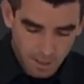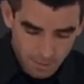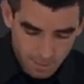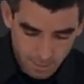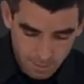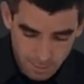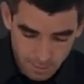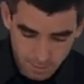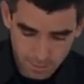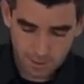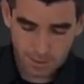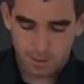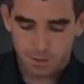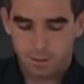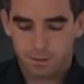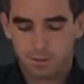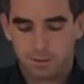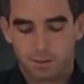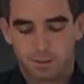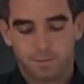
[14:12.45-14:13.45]
The
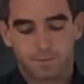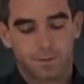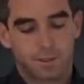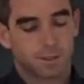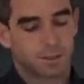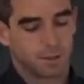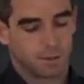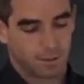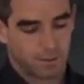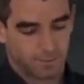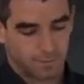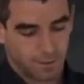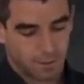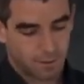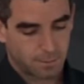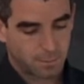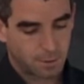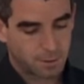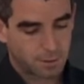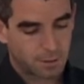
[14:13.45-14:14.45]
correlation coefficient of the
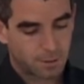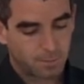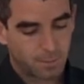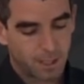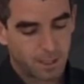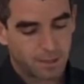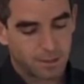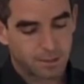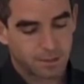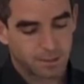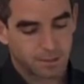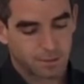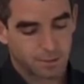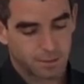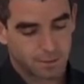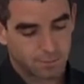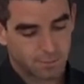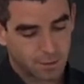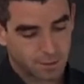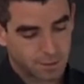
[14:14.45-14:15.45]
commercial banks and
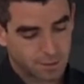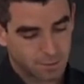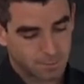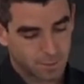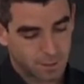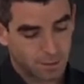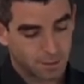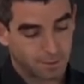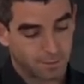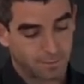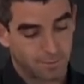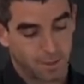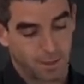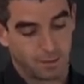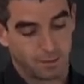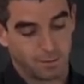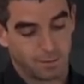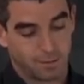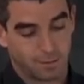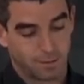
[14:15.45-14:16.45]
construction market
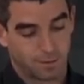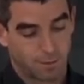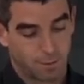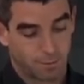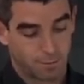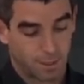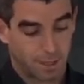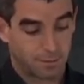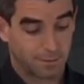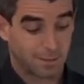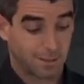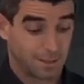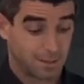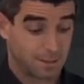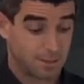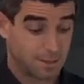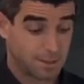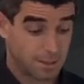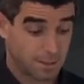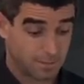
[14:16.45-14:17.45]
values throughout
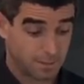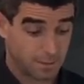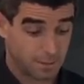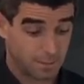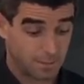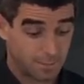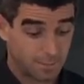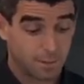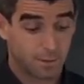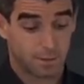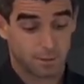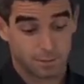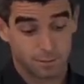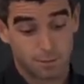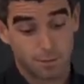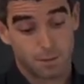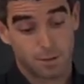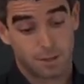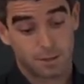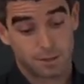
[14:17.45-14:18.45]
1974 till
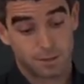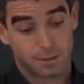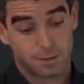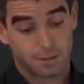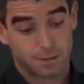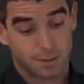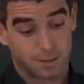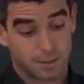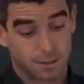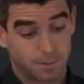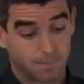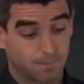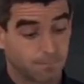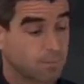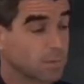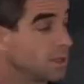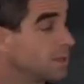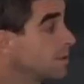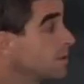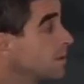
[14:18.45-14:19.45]
2010
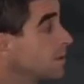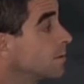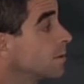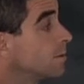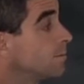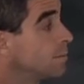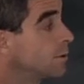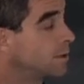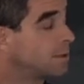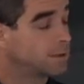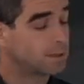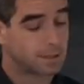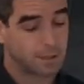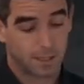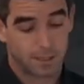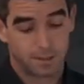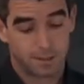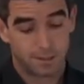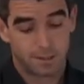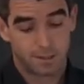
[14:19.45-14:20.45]
is
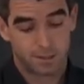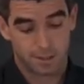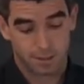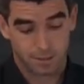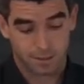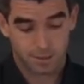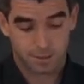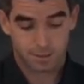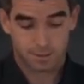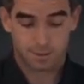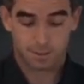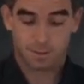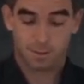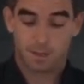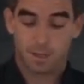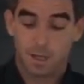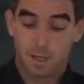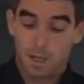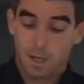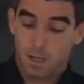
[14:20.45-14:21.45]
0.96.
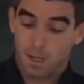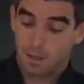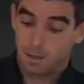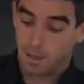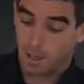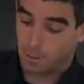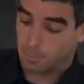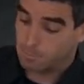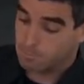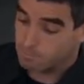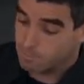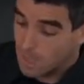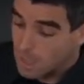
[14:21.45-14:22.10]
Now,